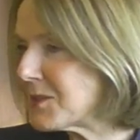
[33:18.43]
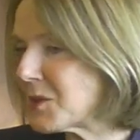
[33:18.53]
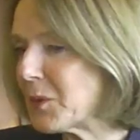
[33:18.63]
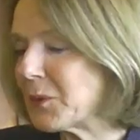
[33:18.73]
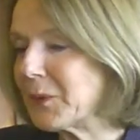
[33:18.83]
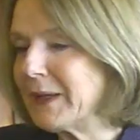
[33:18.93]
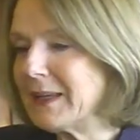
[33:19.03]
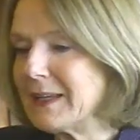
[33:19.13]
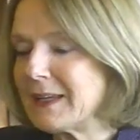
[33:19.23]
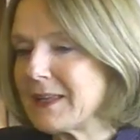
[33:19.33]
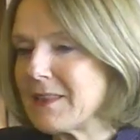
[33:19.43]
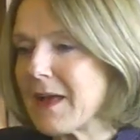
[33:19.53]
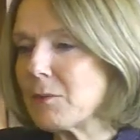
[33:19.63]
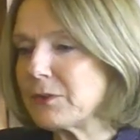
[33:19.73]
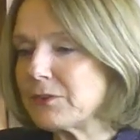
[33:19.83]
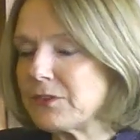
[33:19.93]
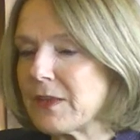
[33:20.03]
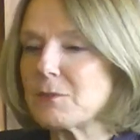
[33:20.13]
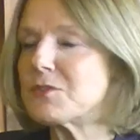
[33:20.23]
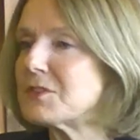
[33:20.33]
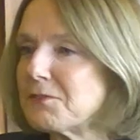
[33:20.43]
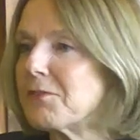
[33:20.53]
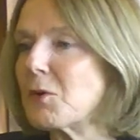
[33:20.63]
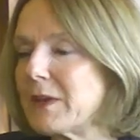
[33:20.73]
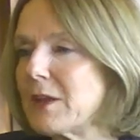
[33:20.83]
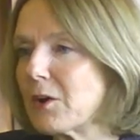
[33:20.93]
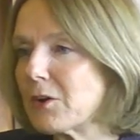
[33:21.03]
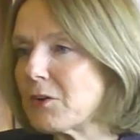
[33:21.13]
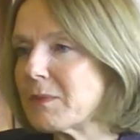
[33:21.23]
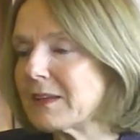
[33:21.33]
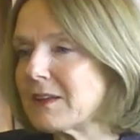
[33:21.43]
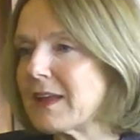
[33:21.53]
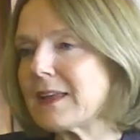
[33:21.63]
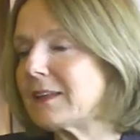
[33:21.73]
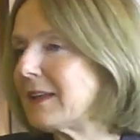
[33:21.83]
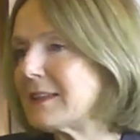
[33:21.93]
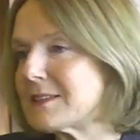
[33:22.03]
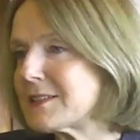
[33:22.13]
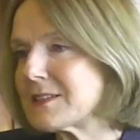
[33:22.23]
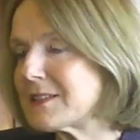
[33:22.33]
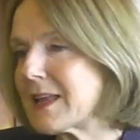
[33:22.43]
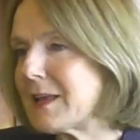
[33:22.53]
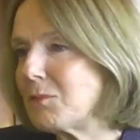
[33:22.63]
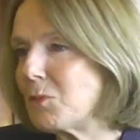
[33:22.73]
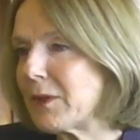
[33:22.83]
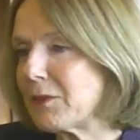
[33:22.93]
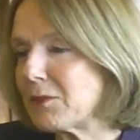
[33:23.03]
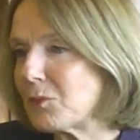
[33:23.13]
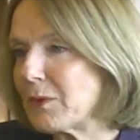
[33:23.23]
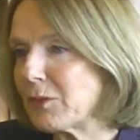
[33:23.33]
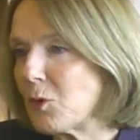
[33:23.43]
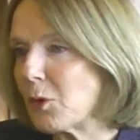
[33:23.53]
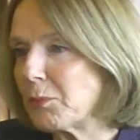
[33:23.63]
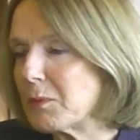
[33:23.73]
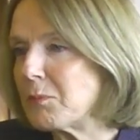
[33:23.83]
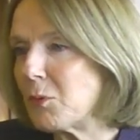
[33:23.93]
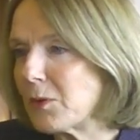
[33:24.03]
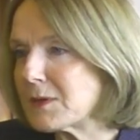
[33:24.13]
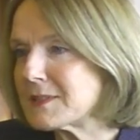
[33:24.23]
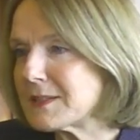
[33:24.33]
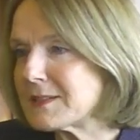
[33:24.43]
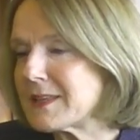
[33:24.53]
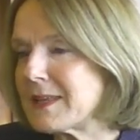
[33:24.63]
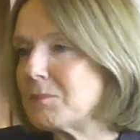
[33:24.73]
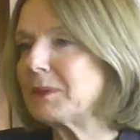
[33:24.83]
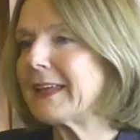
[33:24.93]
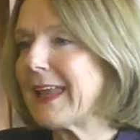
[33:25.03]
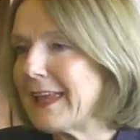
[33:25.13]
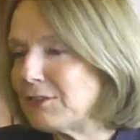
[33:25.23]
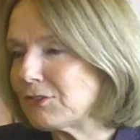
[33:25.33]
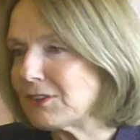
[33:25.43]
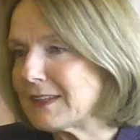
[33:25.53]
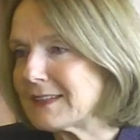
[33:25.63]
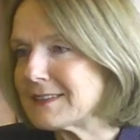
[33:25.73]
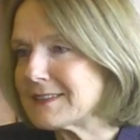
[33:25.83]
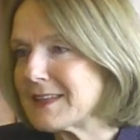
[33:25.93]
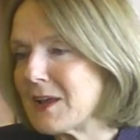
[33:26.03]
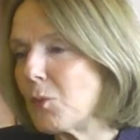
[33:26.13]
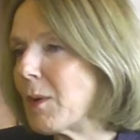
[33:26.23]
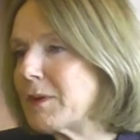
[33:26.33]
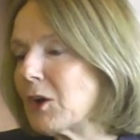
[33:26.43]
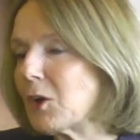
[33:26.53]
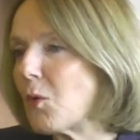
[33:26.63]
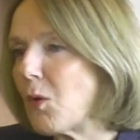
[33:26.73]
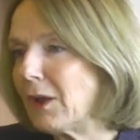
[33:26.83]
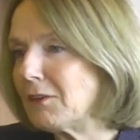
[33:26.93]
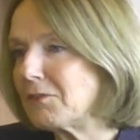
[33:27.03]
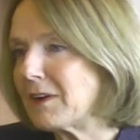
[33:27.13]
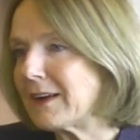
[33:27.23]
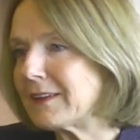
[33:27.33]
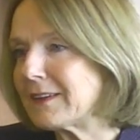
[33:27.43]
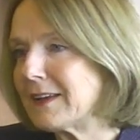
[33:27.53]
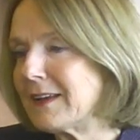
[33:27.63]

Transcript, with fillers: So it, that was that was just a phony argument, and it's the same with with corporate boards. It's the implication is women aren't qualified.